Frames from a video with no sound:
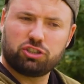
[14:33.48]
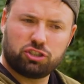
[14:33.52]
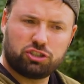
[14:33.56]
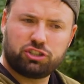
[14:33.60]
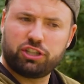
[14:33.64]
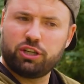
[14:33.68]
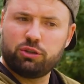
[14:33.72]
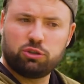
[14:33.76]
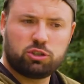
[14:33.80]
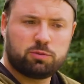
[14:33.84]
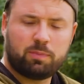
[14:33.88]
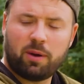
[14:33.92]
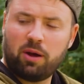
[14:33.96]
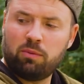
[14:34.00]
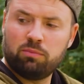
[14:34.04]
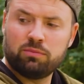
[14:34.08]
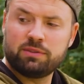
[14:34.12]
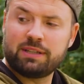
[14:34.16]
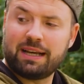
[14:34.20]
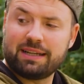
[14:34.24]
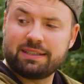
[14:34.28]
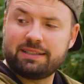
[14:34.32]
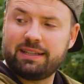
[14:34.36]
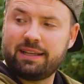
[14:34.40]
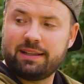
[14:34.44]
Just 2 spombs.
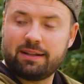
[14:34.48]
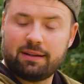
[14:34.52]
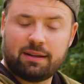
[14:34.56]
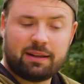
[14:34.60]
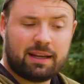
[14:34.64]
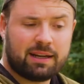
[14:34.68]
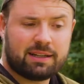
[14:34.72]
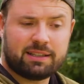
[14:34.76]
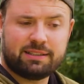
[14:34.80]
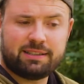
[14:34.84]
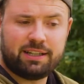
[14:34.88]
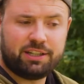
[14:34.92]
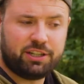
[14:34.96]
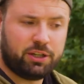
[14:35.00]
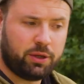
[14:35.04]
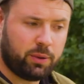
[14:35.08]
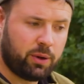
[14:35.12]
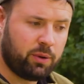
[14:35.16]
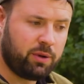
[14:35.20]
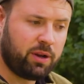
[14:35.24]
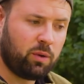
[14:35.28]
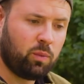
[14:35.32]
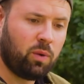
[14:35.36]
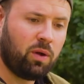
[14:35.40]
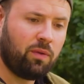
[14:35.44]
That's it. Like I said, you
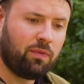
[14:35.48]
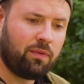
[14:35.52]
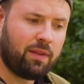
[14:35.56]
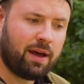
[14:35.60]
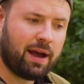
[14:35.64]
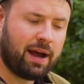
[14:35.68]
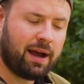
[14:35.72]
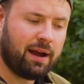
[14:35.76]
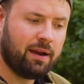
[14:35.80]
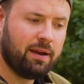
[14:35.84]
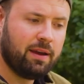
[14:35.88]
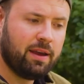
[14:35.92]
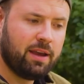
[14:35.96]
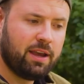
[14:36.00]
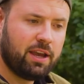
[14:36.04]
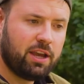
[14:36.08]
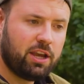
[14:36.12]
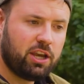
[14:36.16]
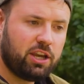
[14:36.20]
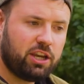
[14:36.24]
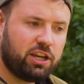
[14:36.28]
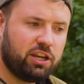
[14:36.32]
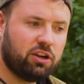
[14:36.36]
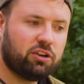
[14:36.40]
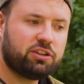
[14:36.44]
only want that.
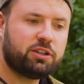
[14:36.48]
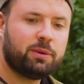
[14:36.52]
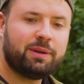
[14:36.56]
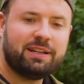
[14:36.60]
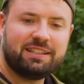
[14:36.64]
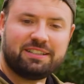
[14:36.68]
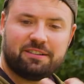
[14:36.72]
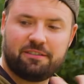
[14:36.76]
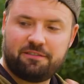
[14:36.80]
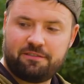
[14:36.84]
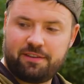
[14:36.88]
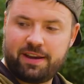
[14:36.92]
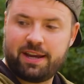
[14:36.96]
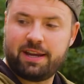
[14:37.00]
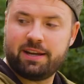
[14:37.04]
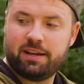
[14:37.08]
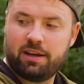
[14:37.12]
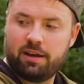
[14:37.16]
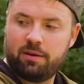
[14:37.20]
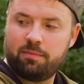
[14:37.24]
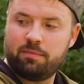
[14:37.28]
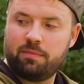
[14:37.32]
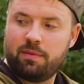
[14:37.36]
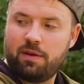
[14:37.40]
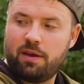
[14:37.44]
You're not doing it to feed
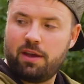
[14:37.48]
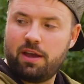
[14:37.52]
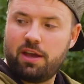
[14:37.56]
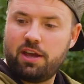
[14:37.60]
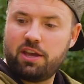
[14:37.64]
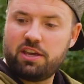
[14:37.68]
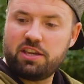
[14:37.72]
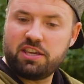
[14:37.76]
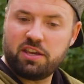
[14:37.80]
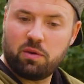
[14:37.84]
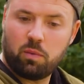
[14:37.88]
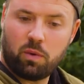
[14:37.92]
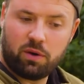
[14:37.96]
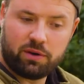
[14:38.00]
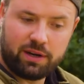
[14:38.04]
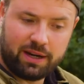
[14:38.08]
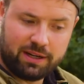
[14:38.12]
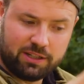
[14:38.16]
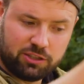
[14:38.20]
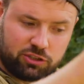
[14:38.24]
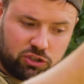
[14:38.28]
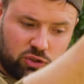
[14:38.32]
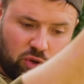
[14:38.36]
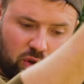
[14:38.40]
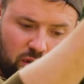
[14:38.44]
them. You want
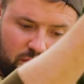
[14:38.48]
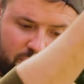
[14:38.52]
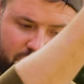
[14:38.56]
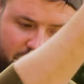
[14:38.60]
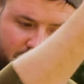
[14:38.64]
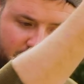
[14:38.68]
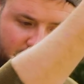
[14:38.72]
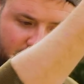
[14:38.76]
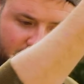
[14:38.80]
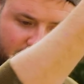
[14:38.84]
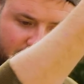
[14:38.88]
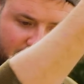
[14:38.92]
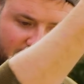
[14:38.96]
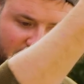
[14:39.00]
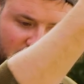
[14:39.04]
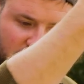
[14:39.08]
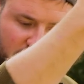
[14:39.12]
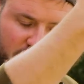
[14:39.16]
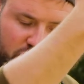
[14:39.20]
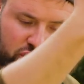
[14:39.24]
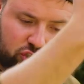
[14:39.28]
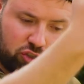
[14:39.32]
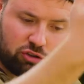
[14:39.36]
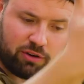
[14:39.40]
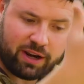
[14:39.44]
in sort of a
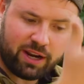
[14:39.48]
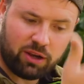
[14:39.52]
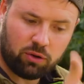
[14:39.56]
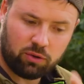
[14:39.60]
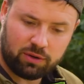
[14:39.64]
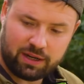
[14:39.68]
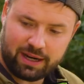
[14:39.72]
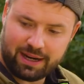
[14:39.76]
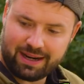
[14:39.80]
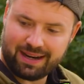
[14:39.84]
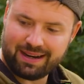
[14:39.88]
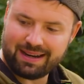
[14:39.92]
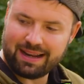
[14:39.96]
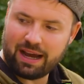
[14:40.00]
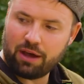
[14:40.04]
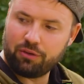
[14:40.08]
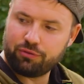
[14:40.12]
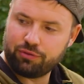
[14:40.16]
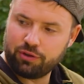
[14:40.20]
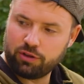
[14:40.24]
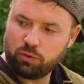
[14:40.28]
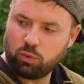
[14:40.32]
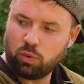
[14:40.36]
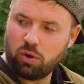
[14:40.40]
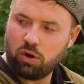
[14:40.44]
trail leading down
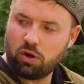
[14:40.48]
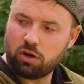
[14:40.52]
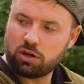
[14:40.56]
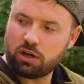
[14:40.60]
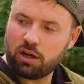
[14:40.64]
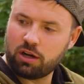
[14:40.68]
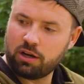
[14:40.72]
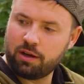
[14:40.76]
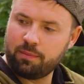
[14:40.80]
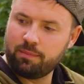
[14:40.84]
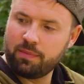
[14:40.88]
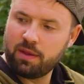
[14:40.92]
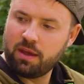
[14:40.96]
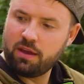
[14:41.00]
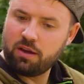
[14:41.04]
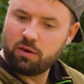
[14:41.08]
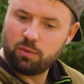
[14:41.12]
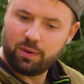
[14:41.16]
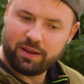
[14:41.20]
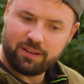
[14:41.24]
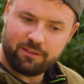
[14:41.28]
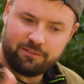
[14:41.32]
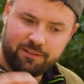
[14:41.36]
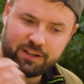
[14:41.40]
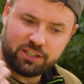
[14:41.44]
through the water column
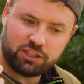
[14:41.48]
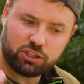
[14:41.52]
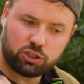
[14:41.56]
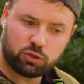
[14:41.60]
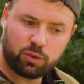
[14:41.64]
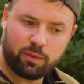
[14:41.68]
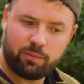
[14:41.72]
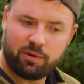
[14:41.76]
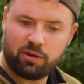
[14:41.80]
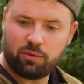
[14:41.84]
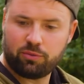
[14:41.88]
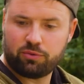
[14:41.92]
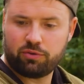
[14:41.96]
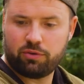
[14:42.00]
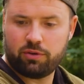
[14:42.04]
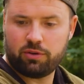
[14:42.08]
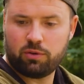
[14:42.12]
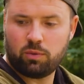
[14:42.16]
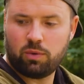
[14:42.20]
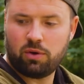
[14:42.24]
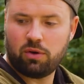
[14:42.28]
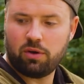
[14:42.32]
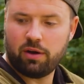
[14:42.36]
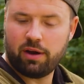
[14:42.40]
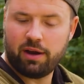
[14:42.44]
where the fish are swimming up through the
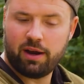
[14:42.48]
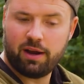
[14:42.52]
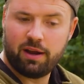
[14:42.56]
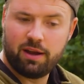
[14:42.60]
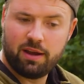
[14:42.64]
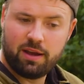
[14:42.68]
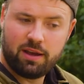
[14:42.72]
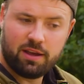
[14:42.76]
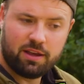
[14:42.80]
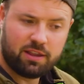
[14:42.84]
water.